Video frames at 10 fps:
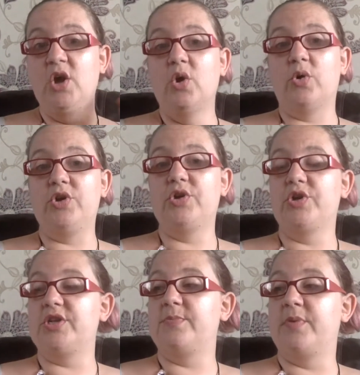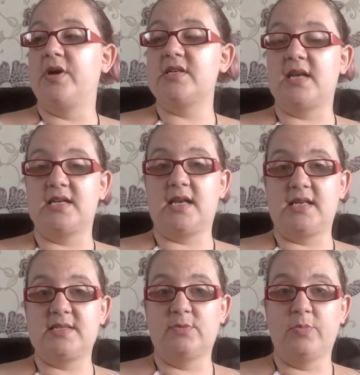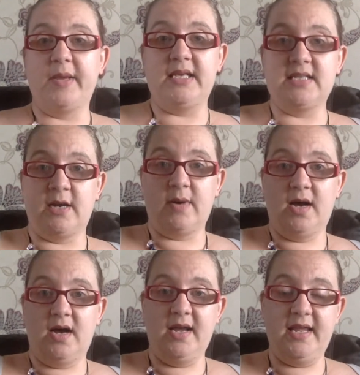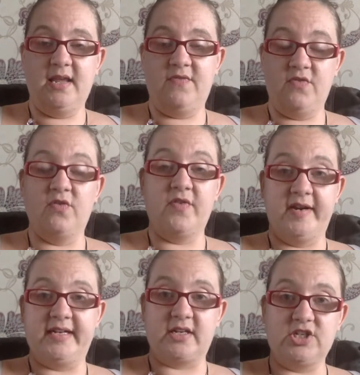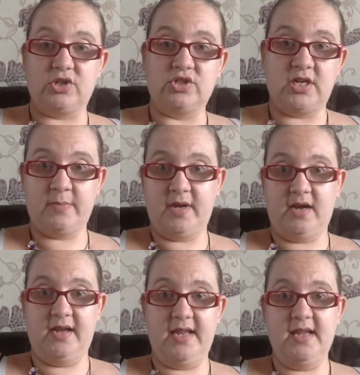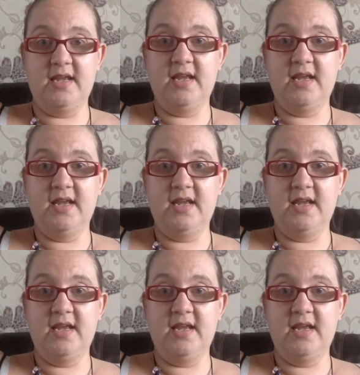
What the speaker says: or you could put a small piece up high if you've got very little children, up high